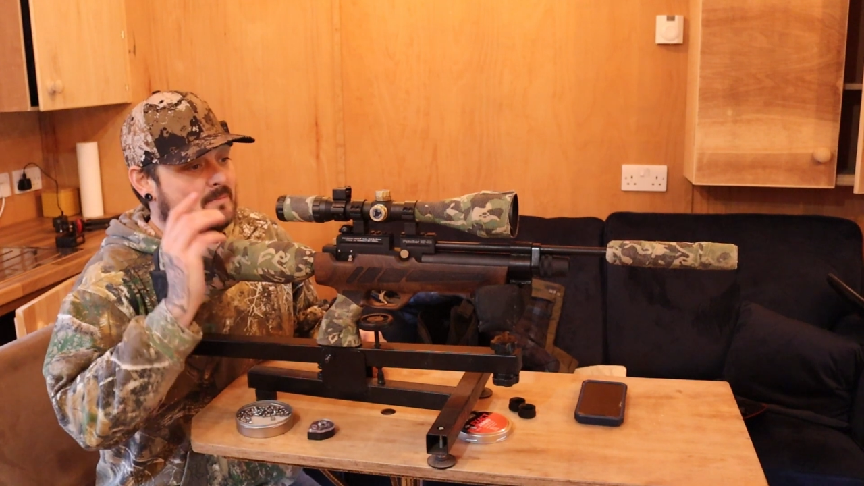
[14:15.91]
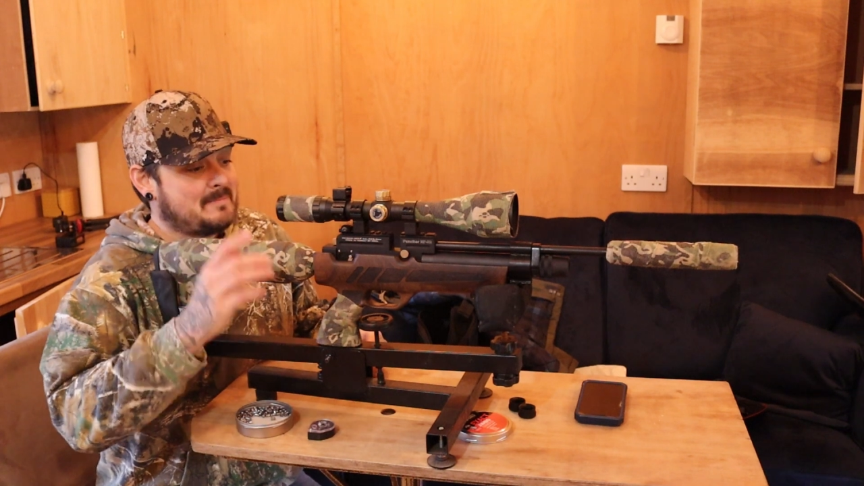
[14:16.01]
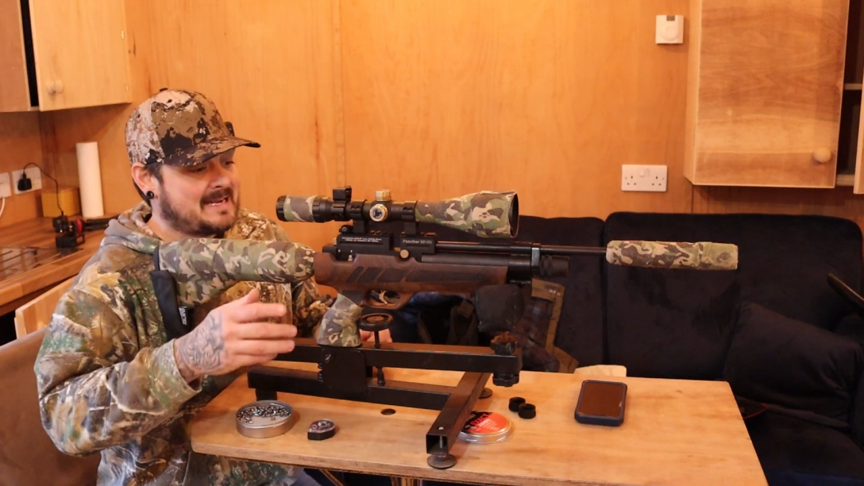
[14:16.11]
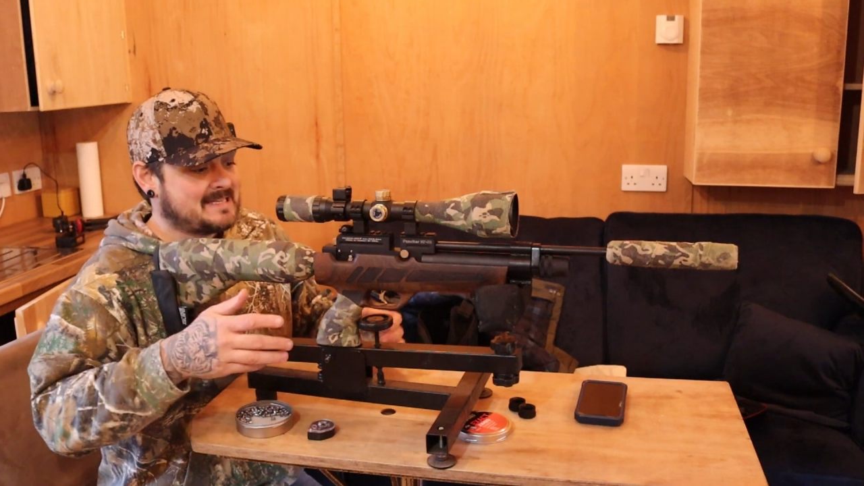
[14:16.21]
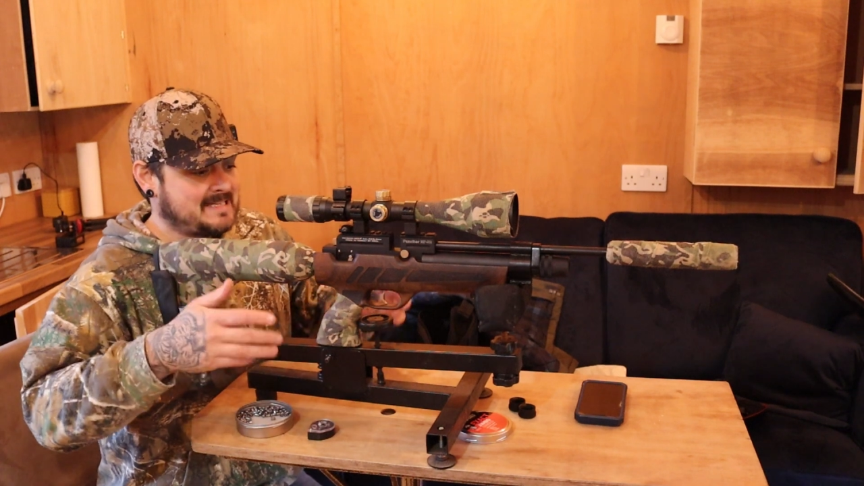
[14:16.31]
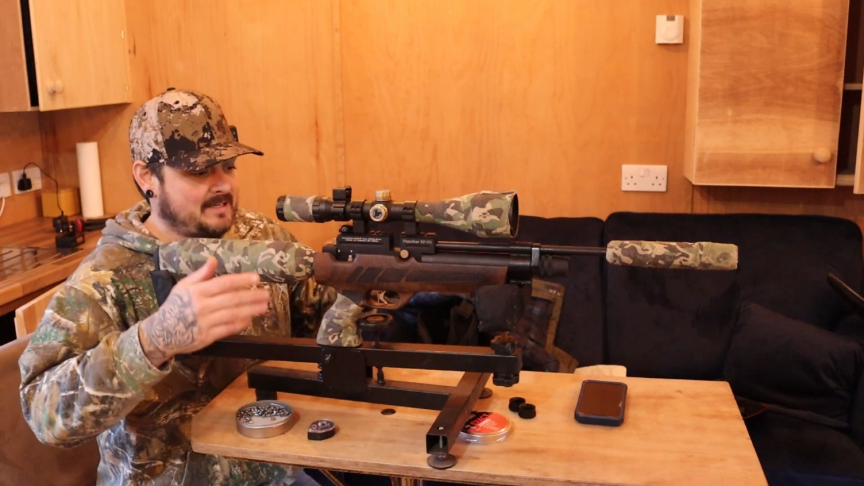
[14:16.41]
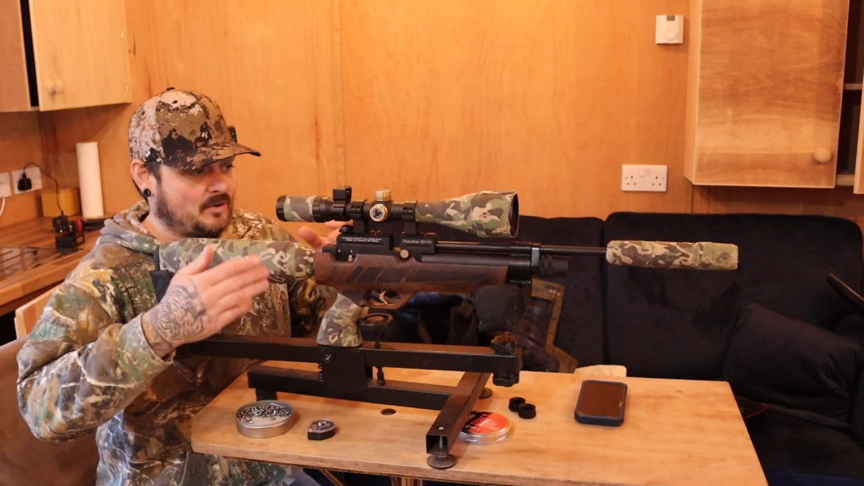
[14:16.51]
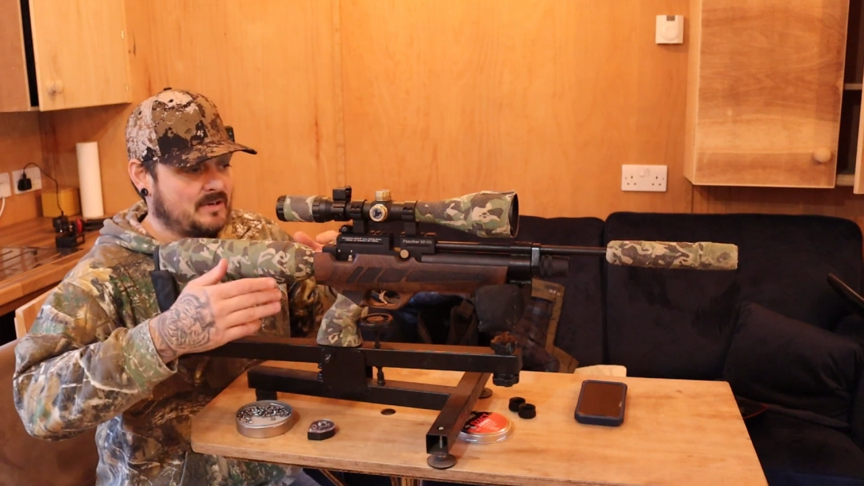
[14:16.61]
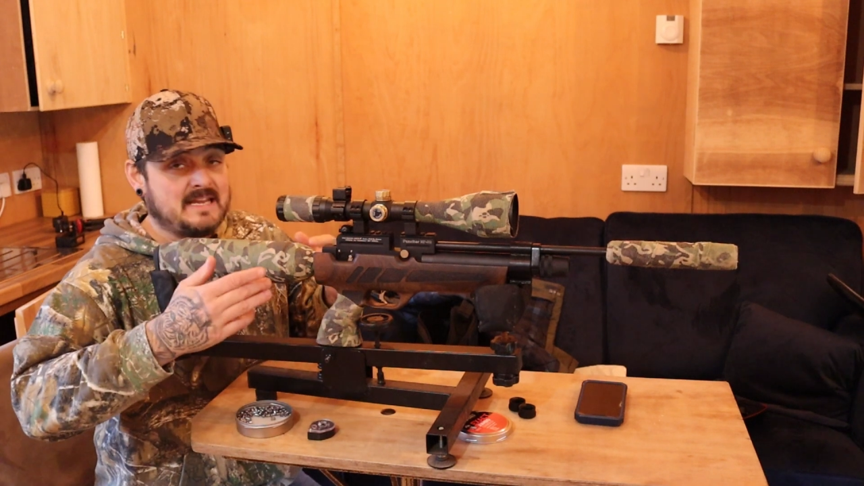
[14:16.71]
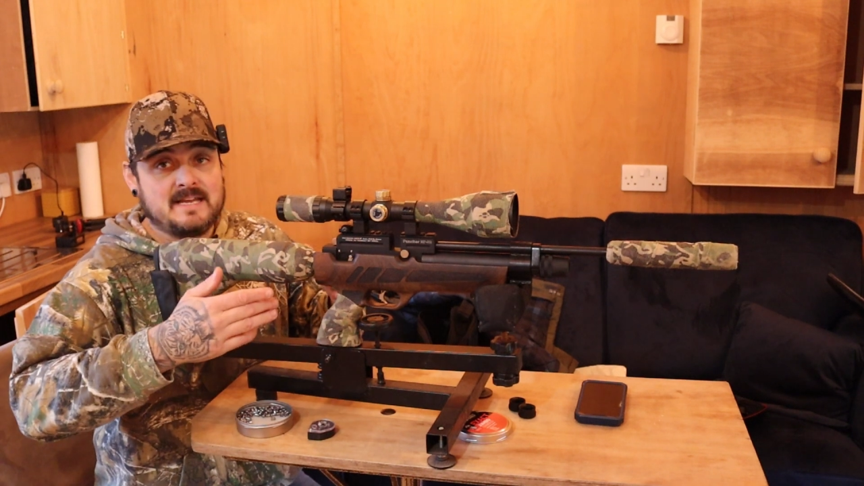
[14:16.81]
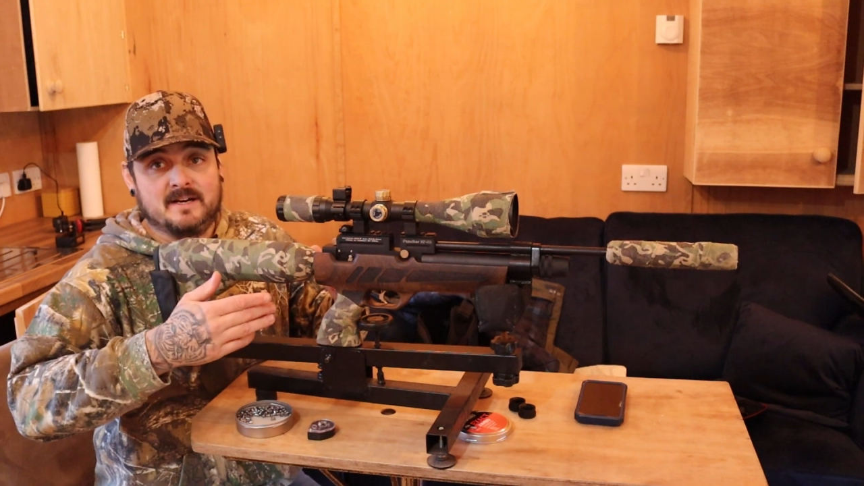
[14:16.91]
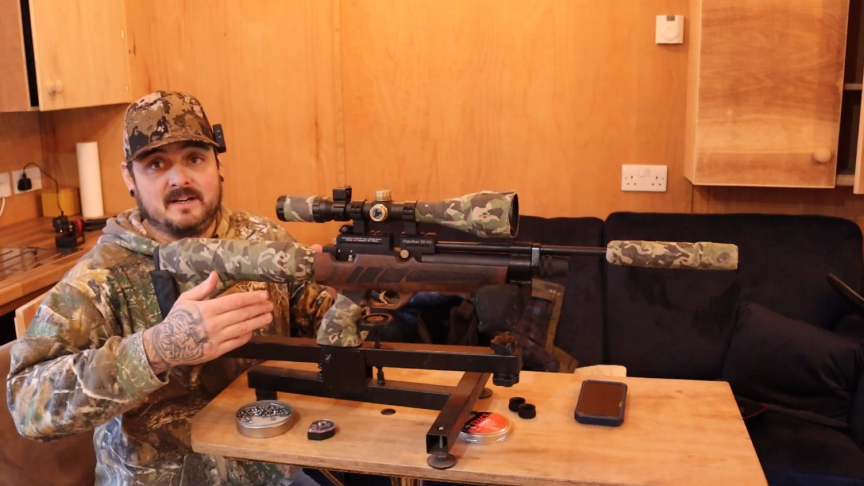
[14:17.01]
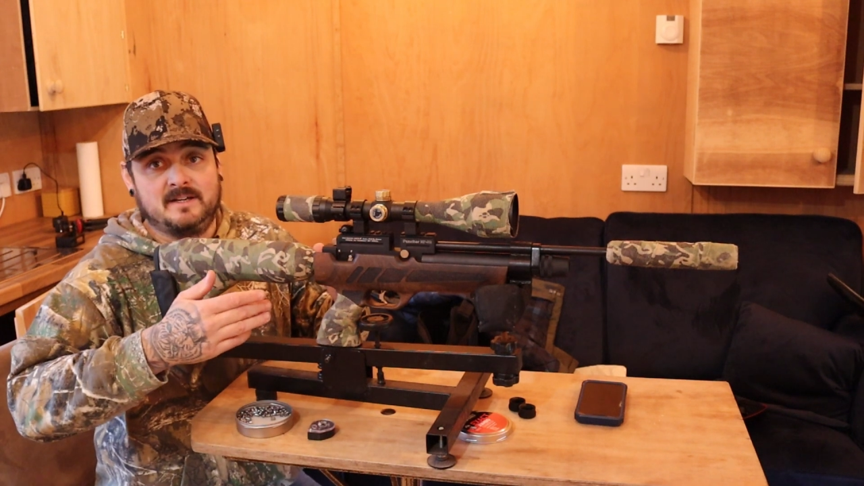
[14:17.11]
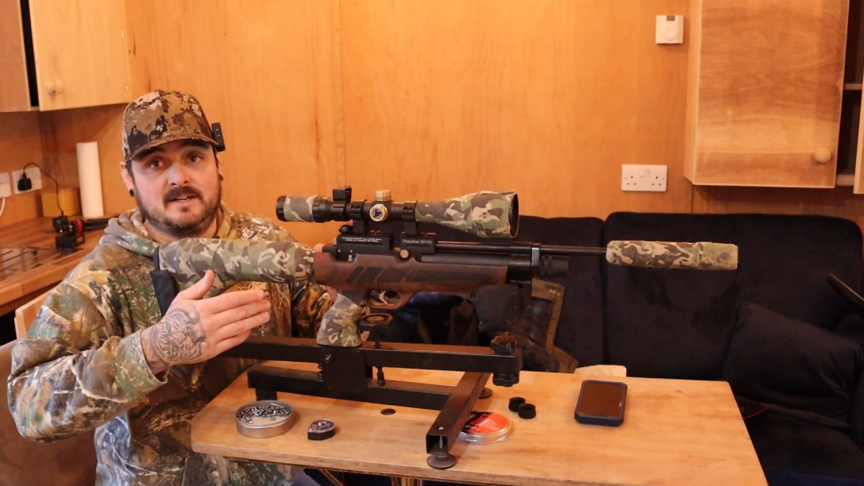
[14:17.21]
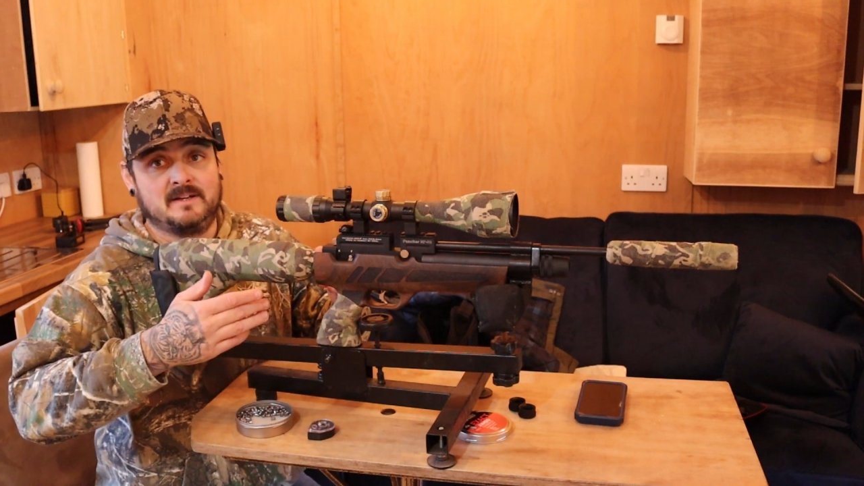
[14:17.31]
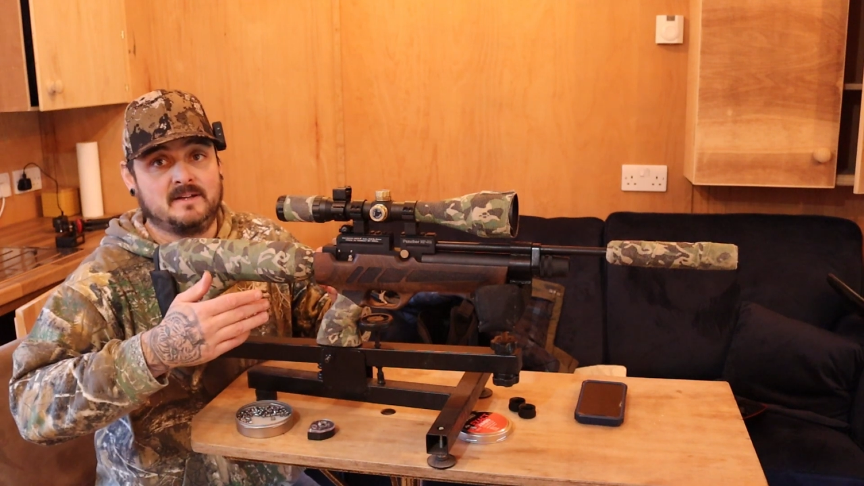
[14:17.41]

a magazine on here